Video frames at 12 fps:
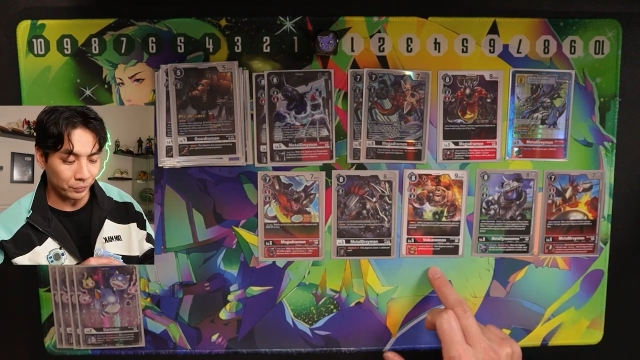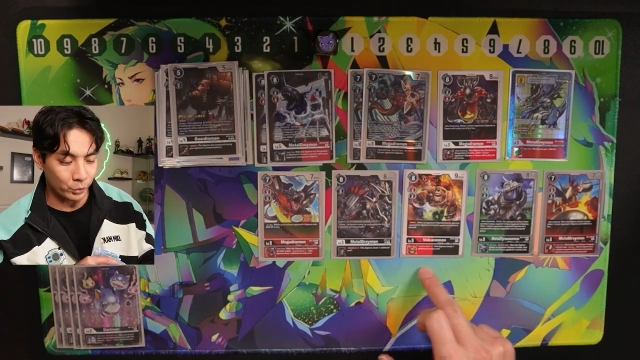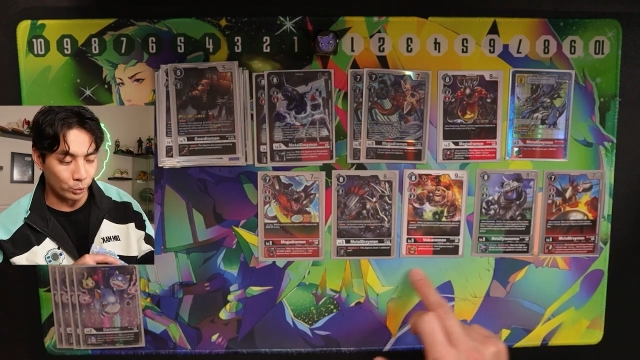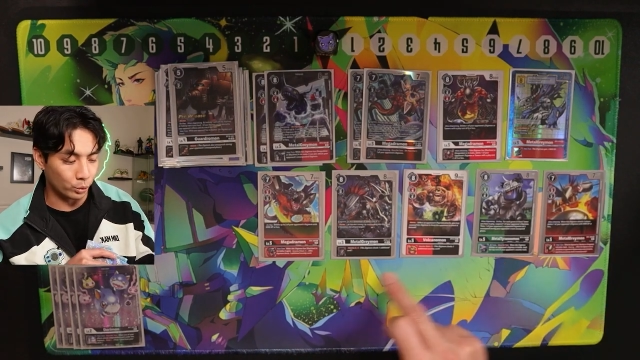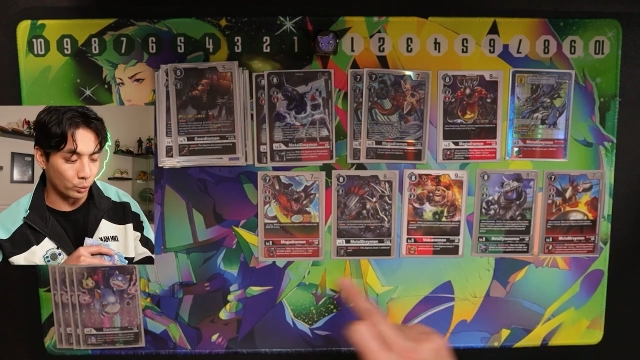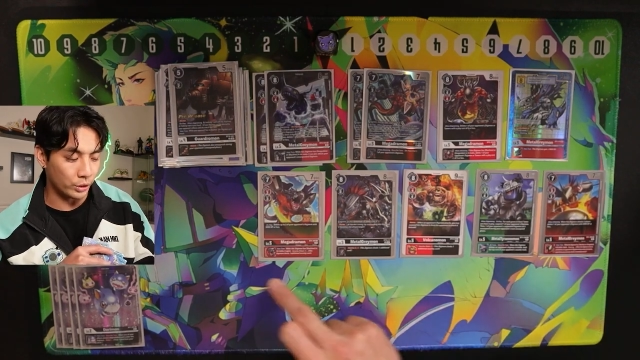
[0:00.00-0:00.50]

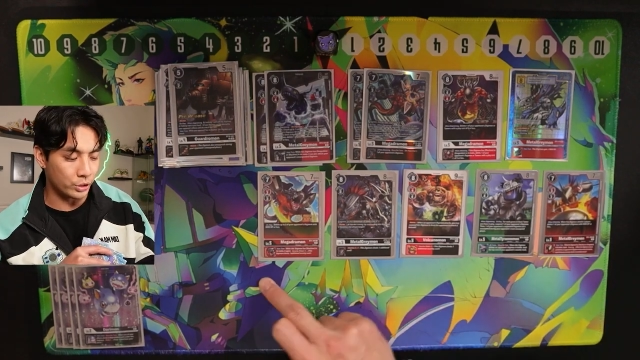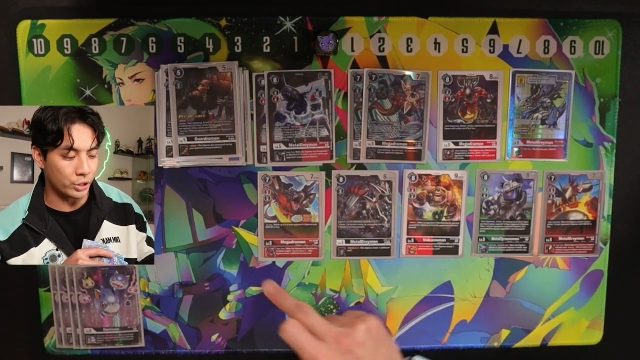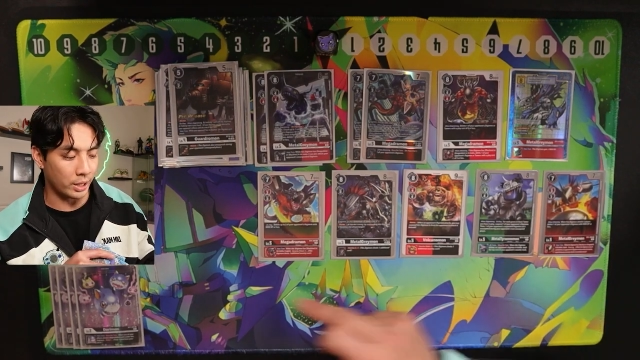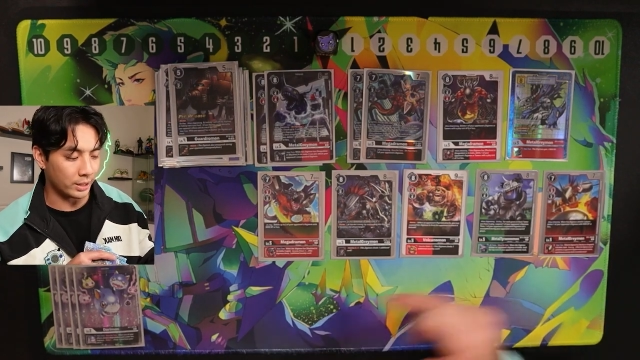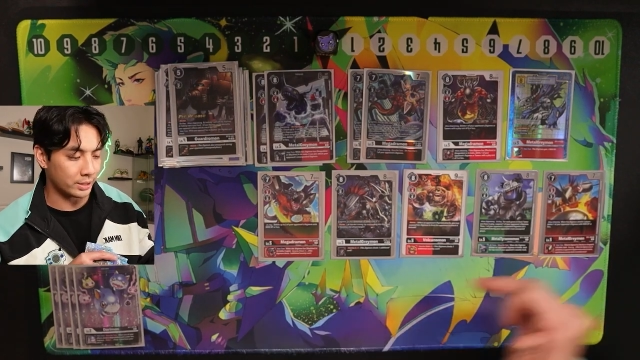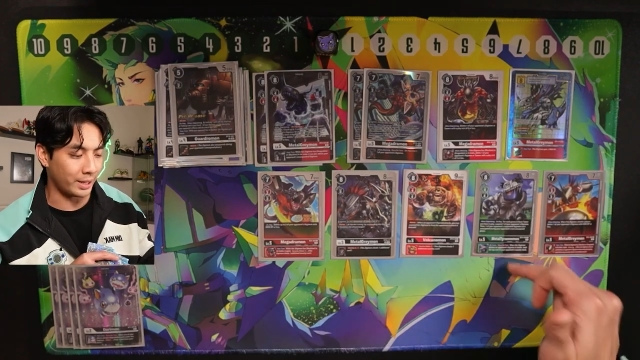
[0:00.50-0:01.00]
do 3
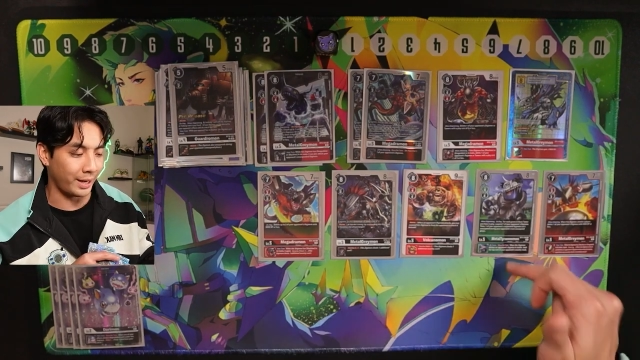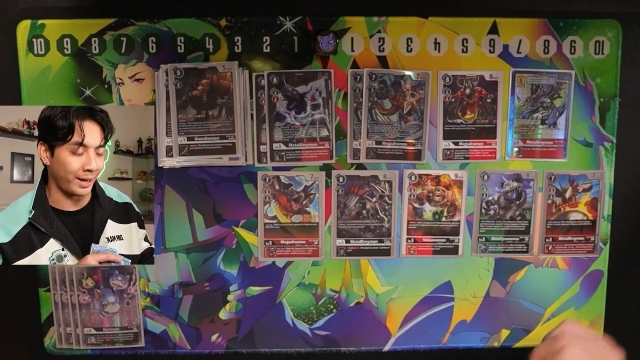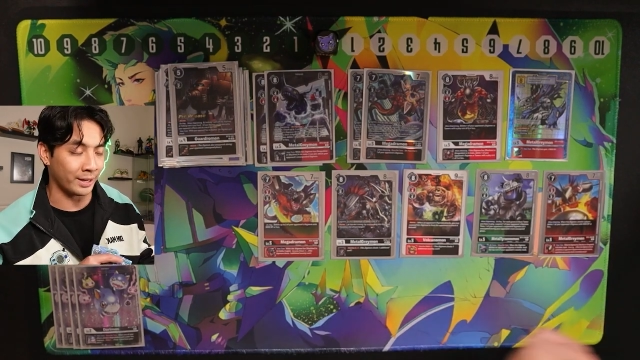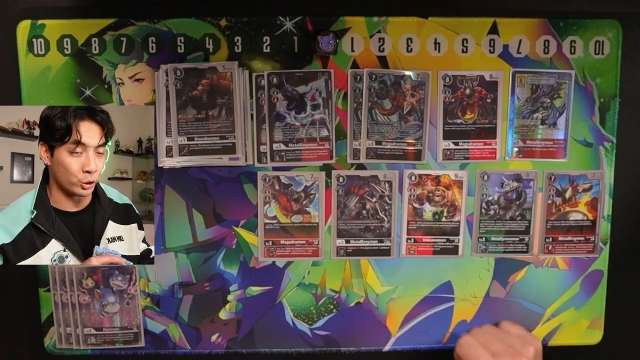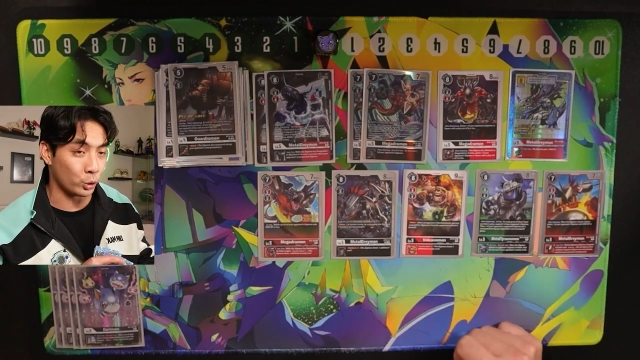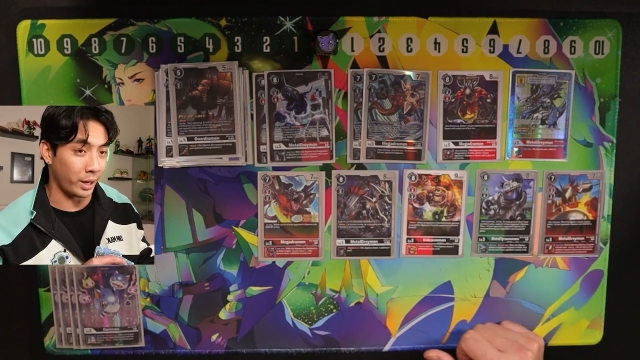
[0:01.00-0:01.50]
checks,
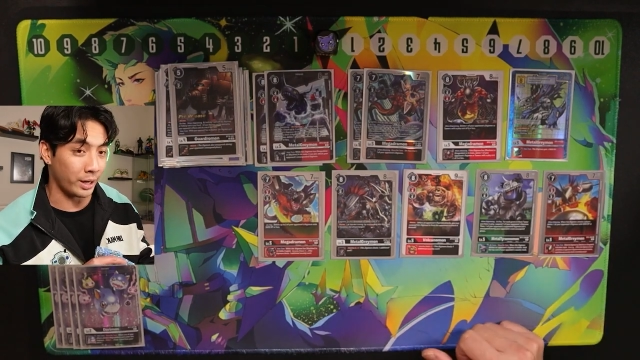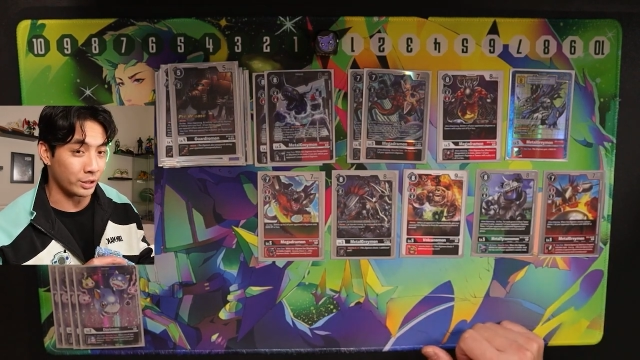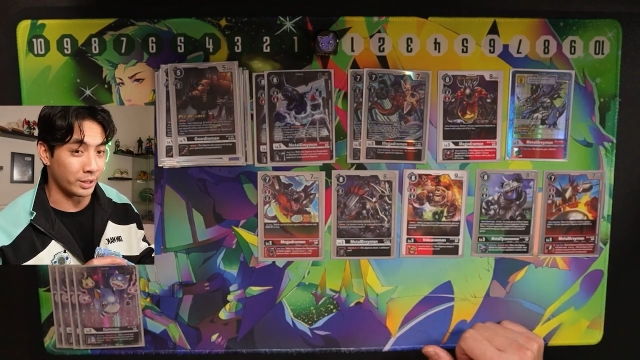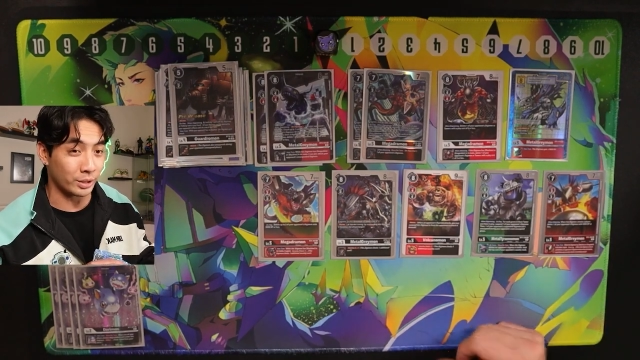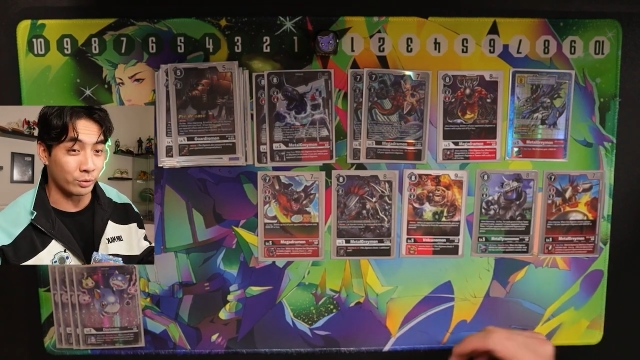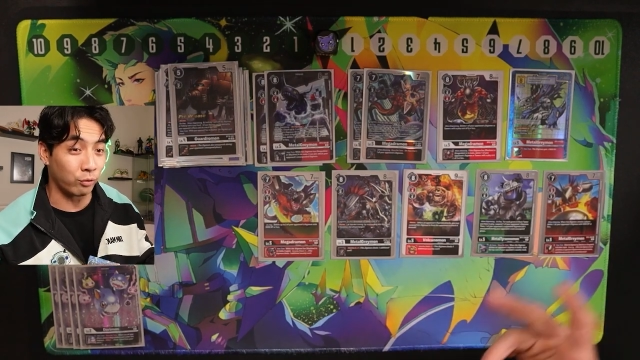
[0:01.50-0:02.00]
and trash.
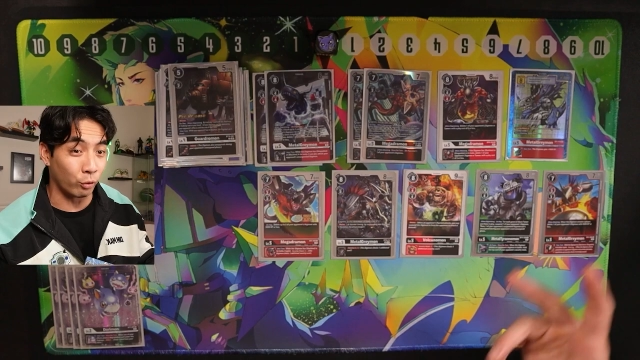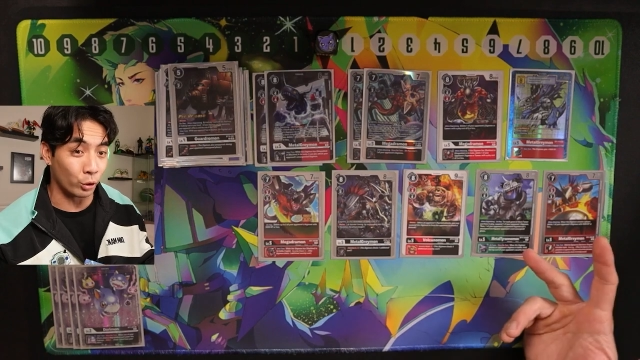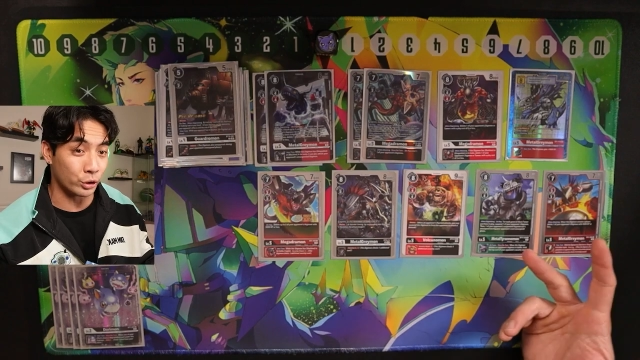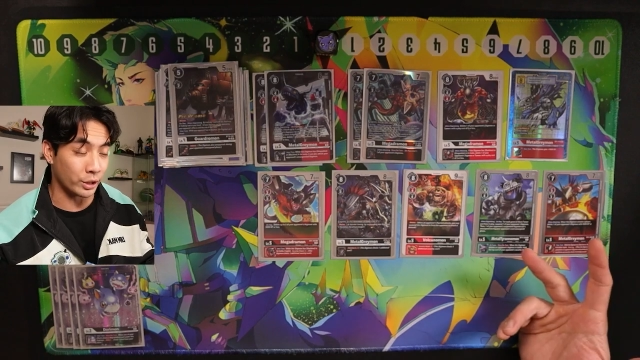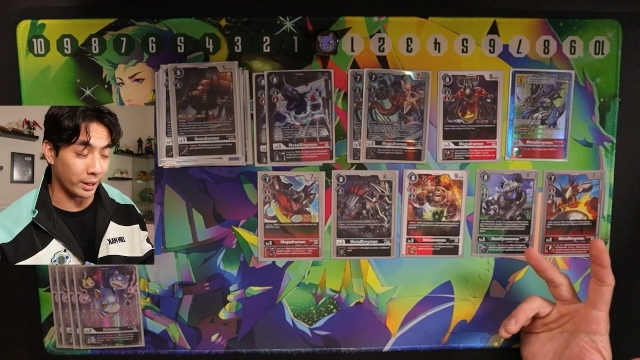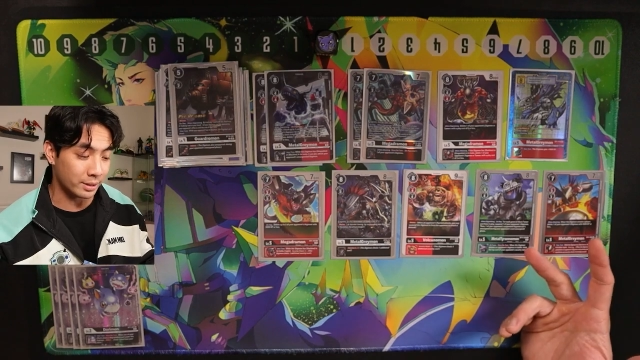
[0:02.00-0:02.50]
That's 4
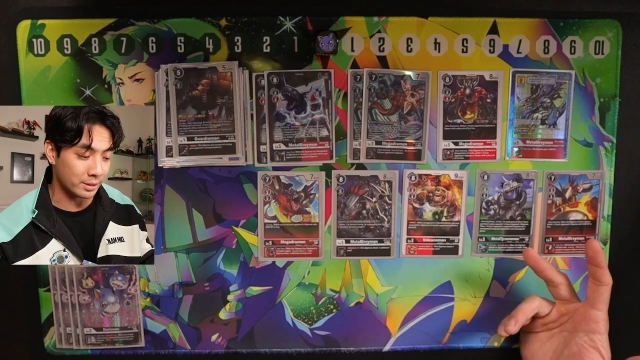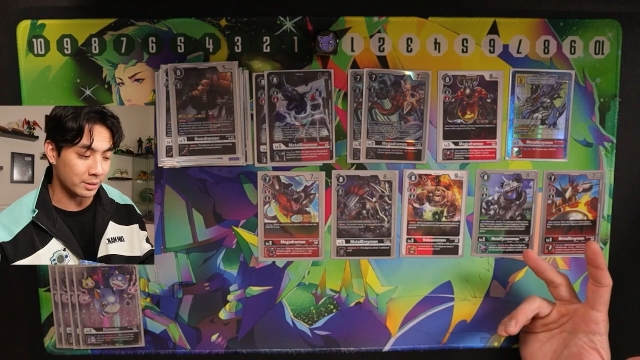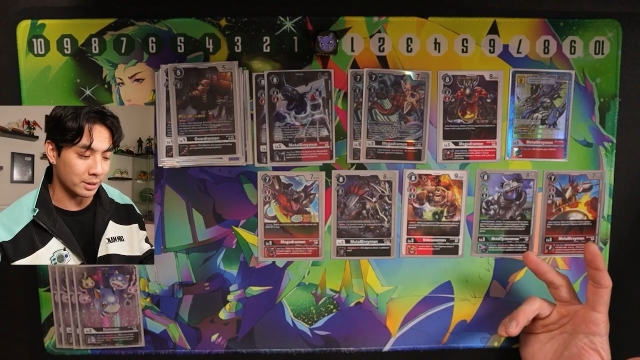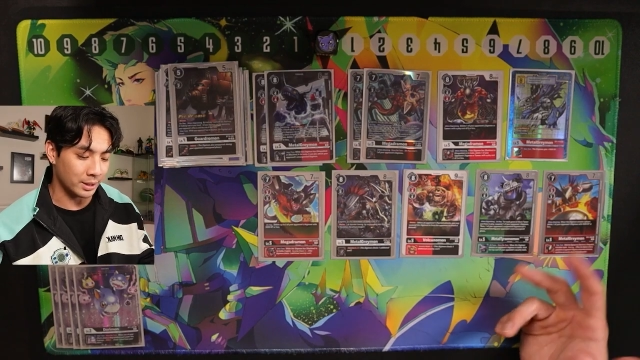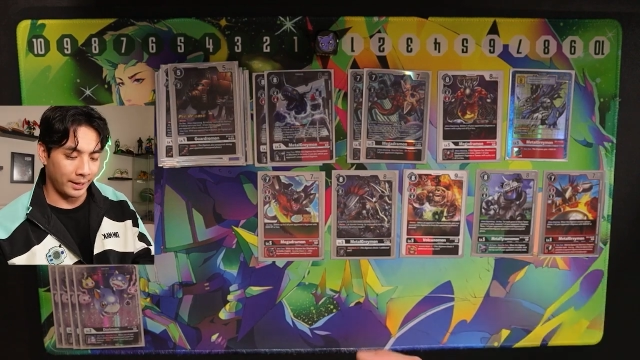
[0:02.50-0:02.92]
checks.